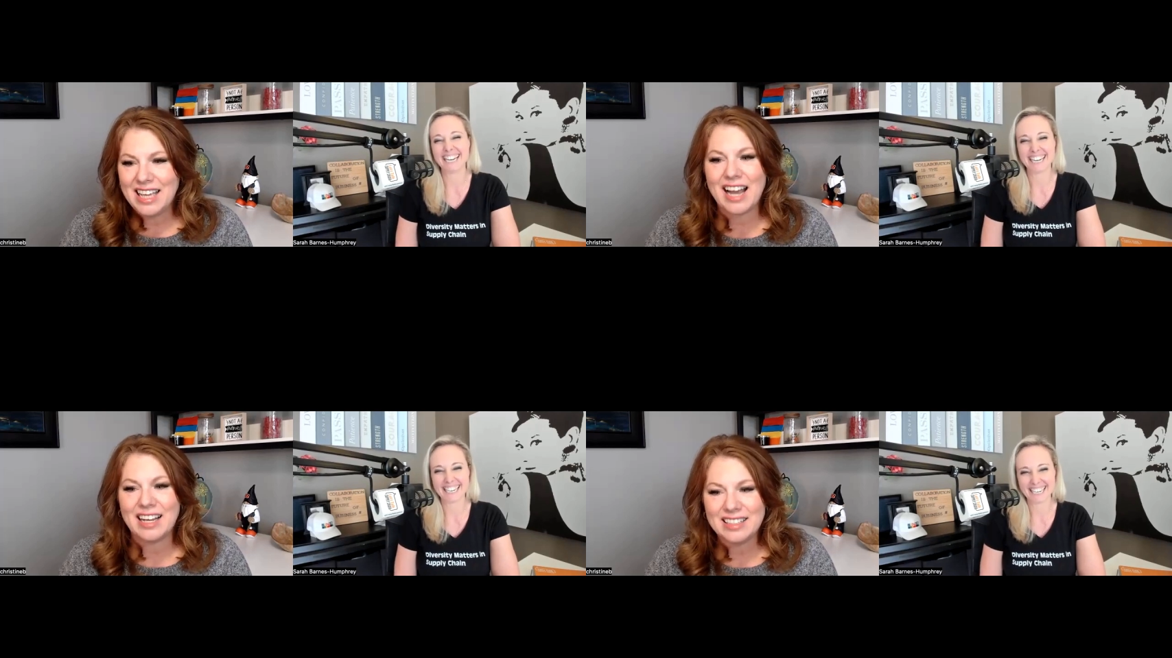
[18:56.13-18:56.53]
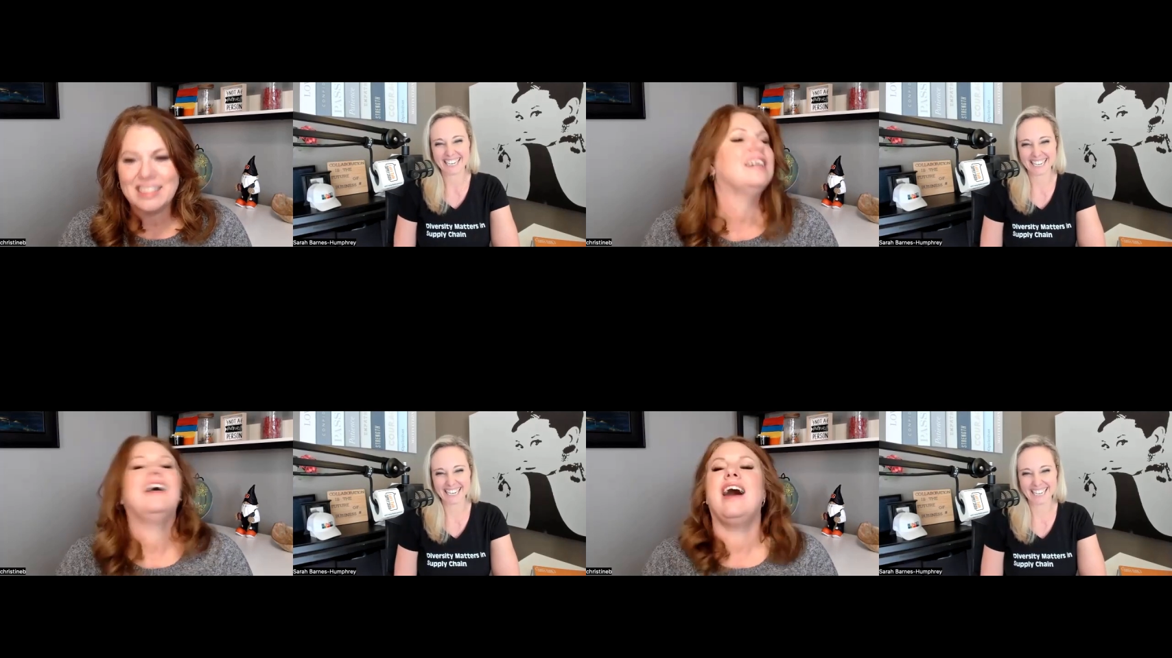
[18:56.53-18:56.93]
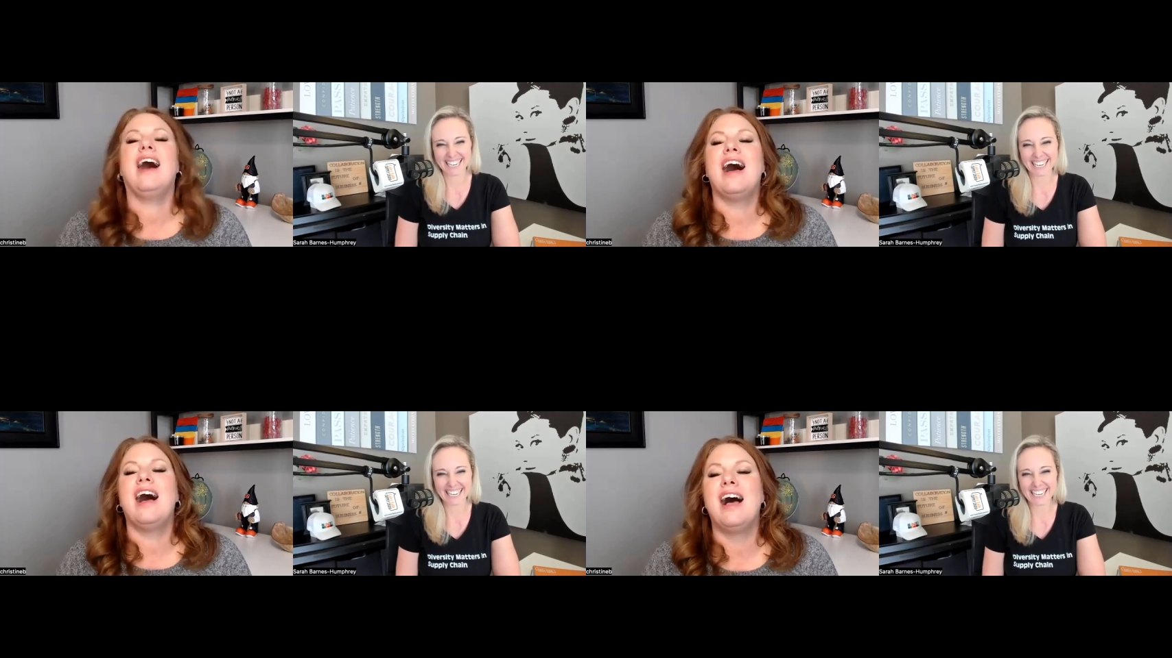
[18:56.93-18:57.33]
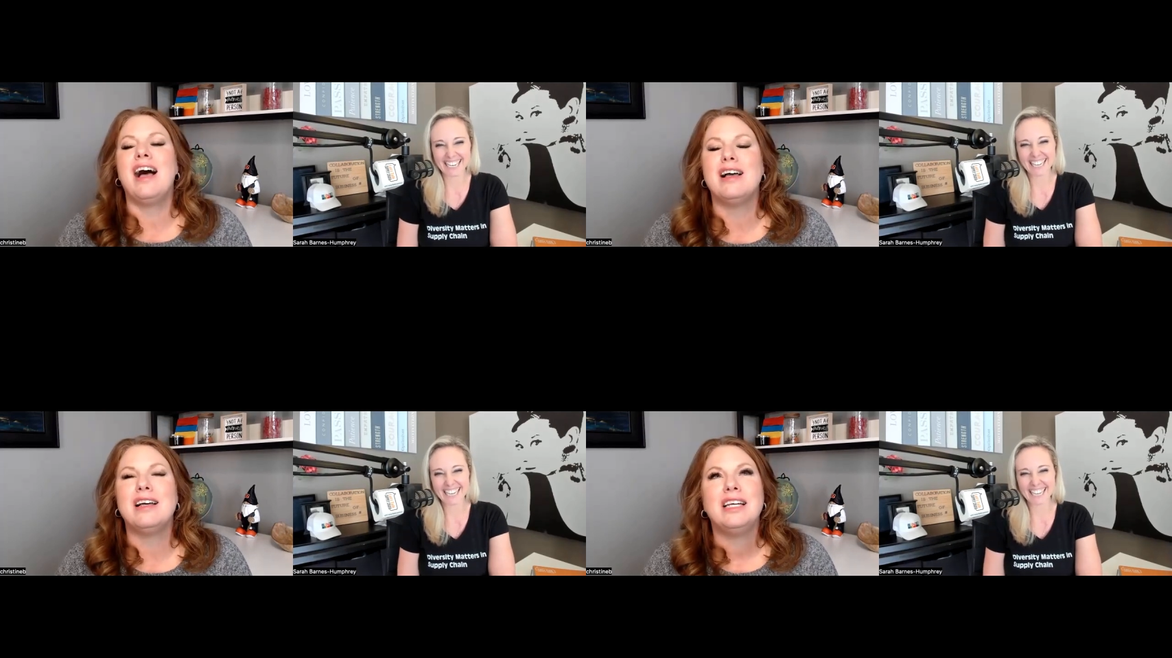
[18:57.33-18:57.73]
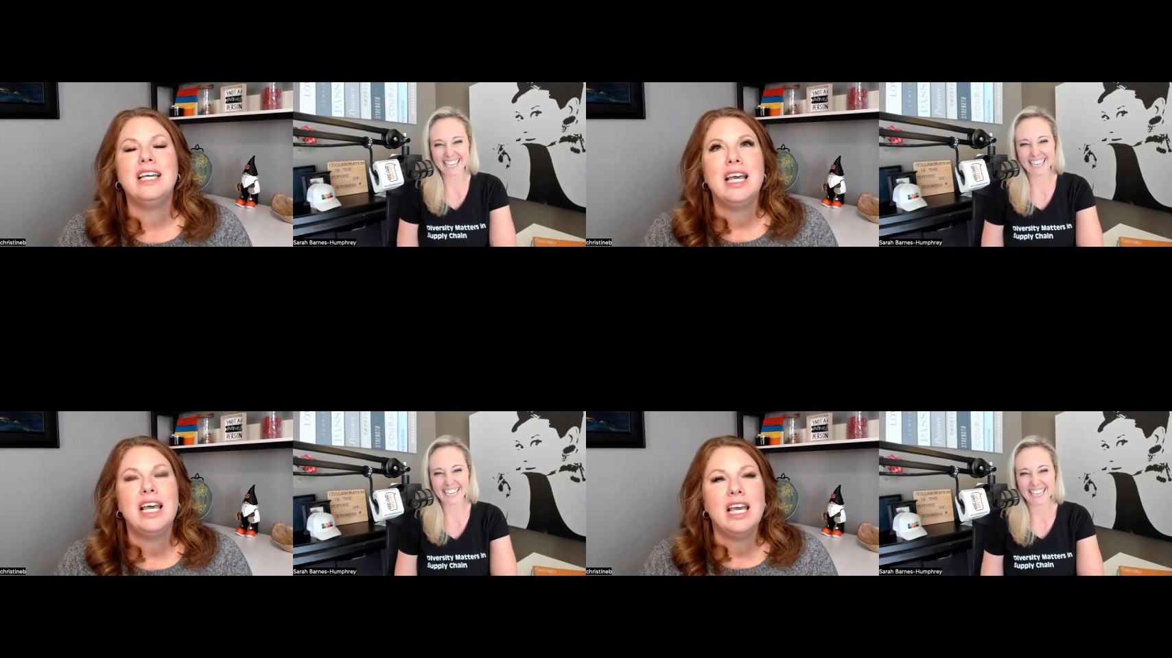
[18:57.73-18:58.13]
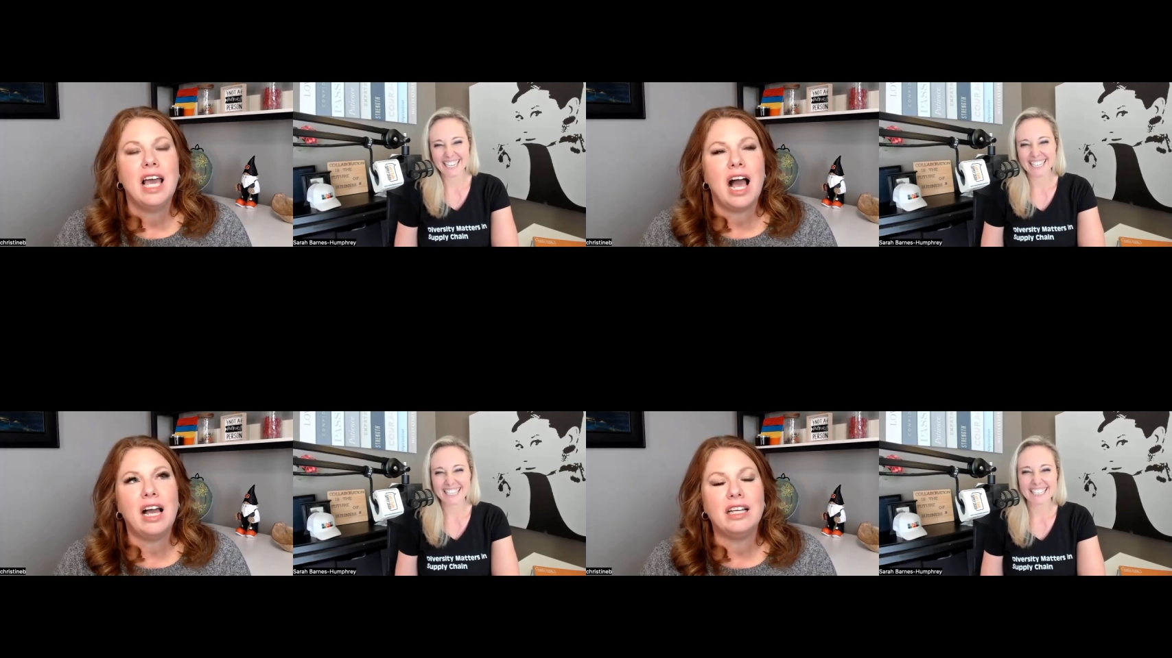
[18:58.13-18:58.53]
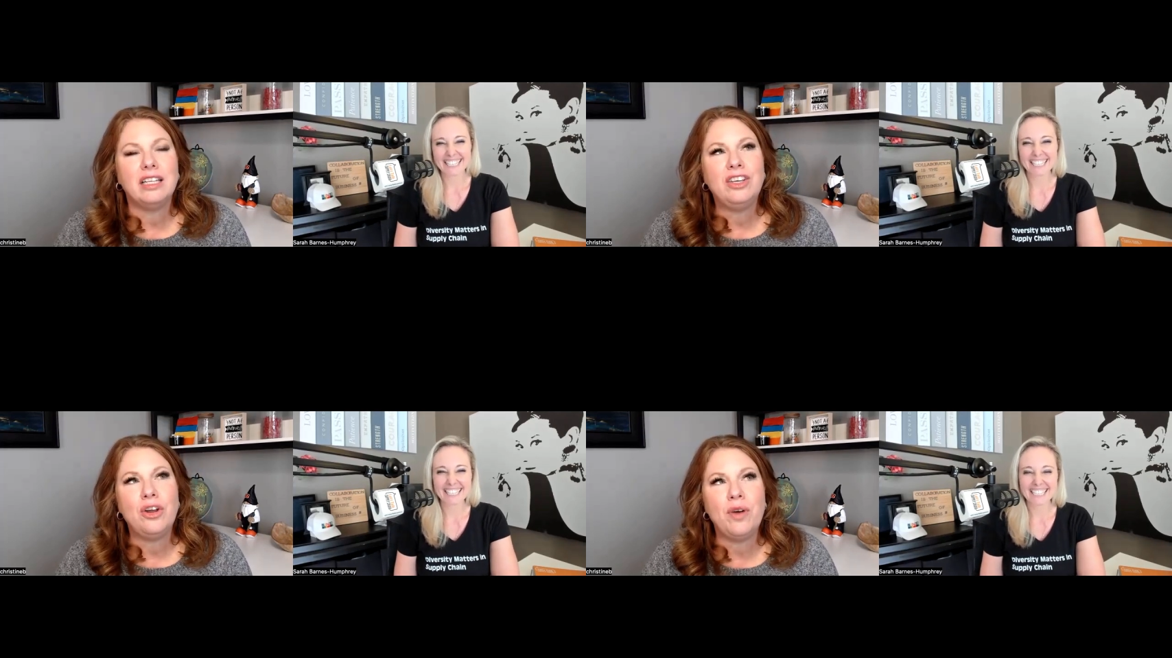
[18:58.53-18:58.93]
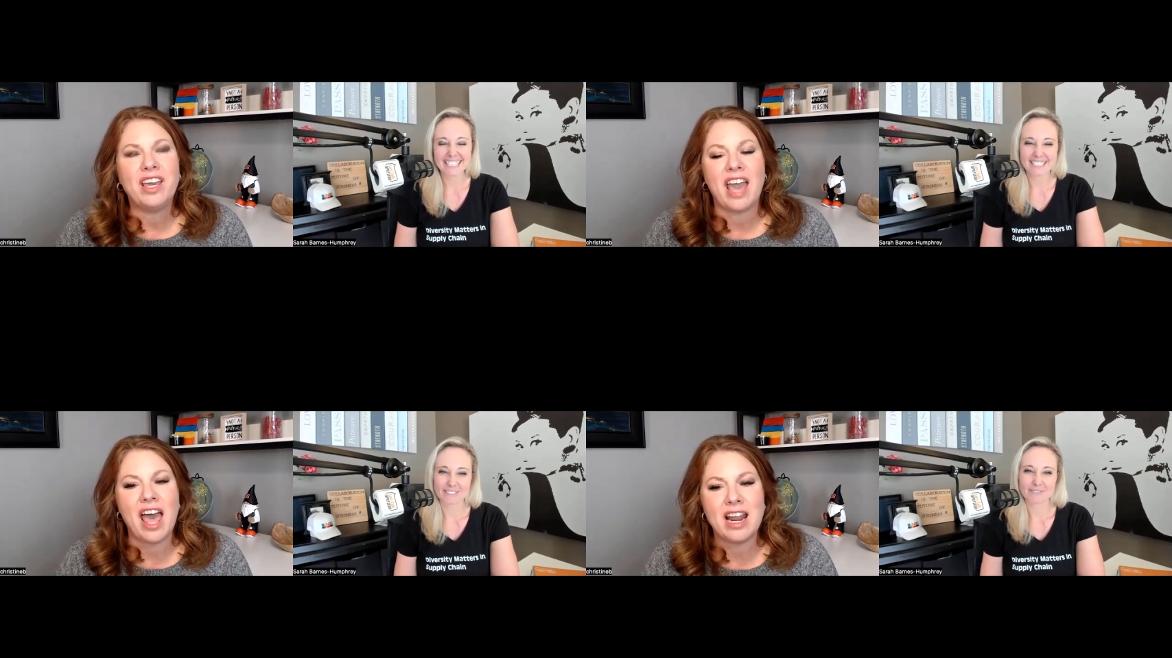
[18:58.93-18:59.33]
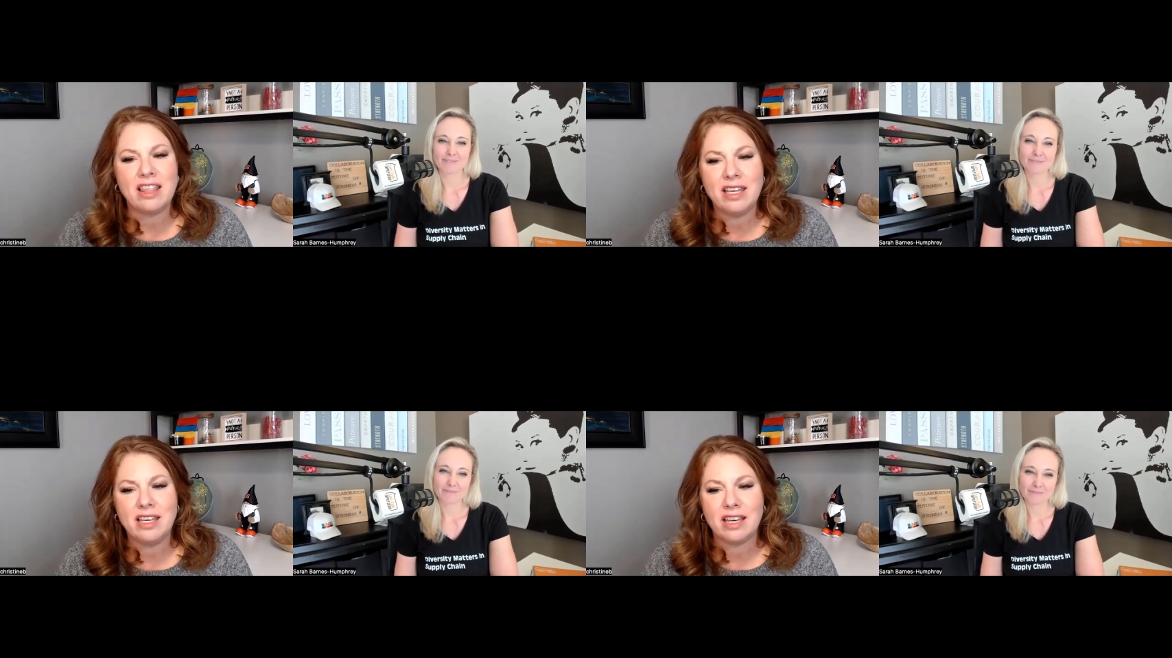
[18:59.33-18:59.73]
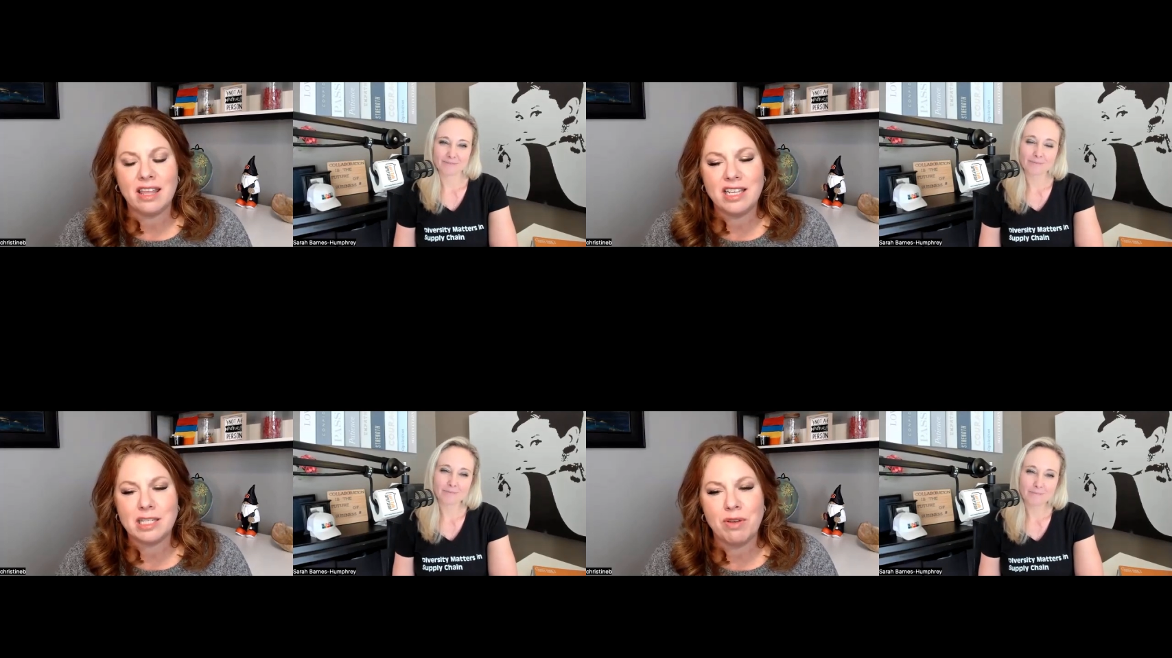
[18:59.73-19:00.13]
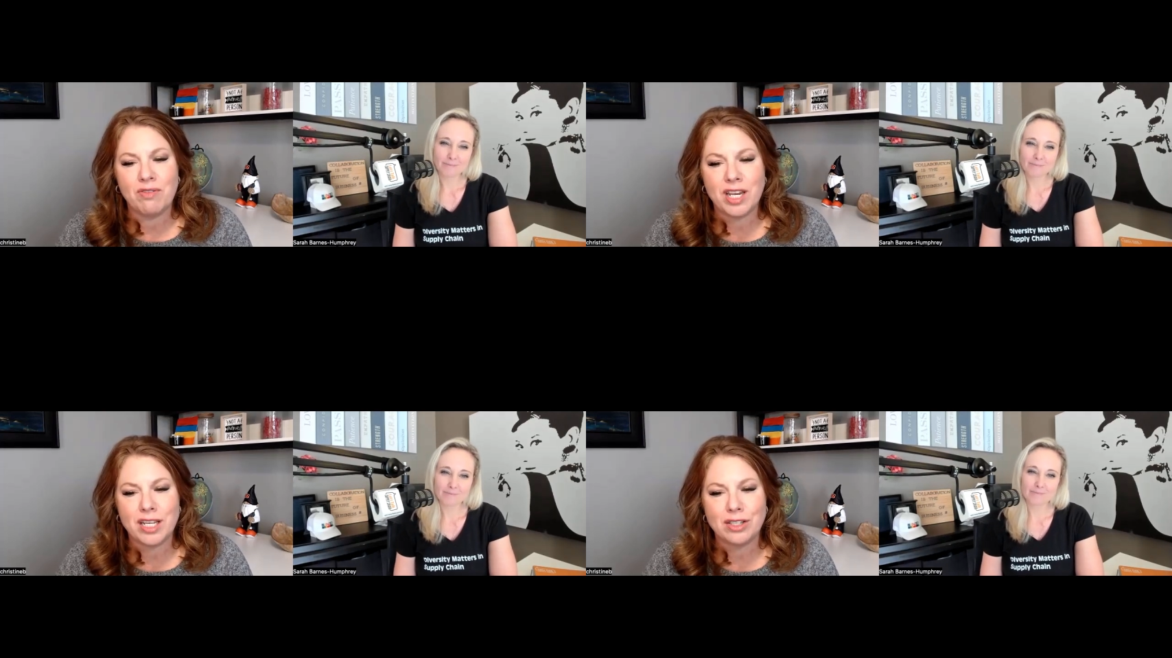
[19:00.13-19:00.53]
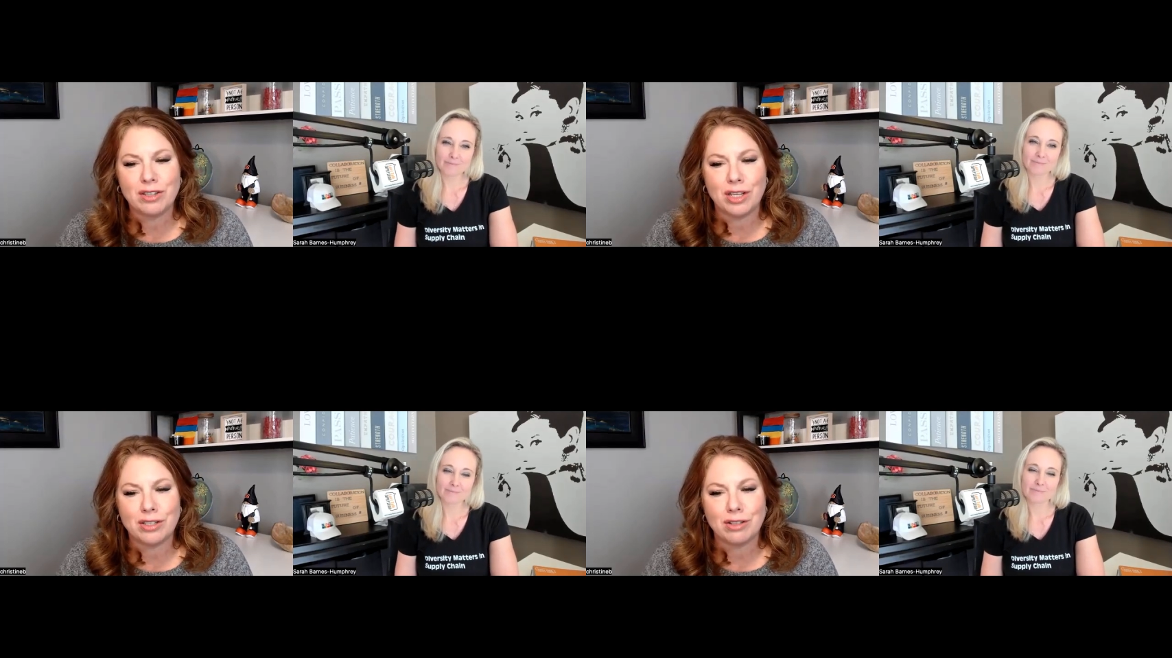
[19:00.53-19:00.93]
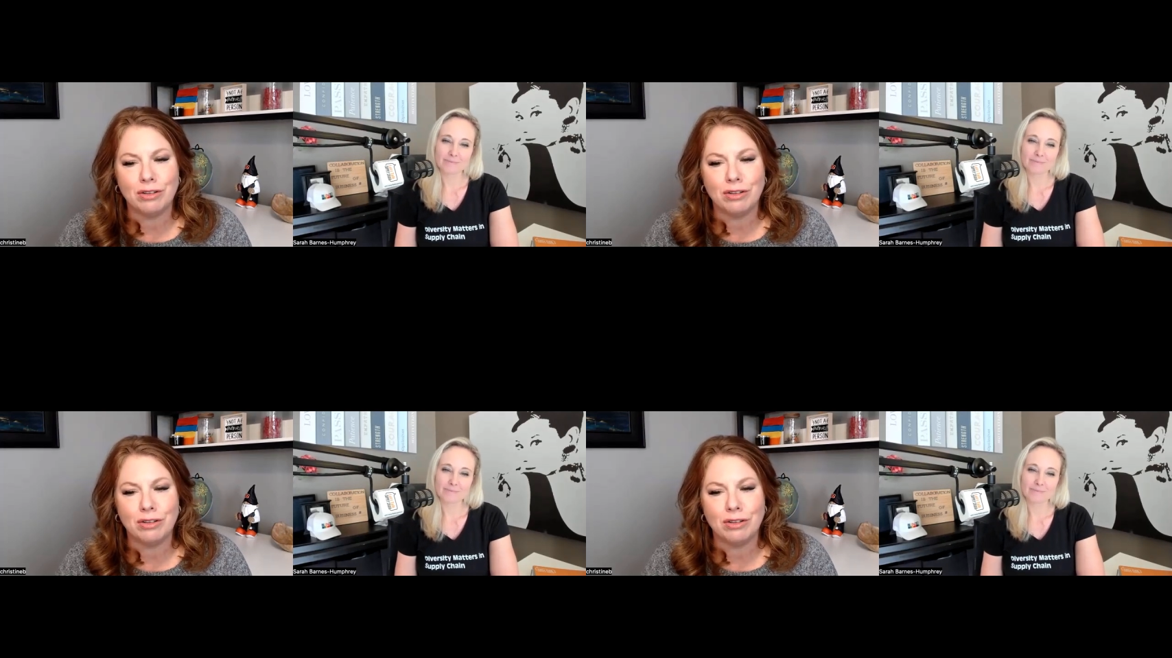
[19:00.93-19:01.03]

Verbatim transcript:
Speaker 1: yeah. Uh you know, again, I think I think some of it is is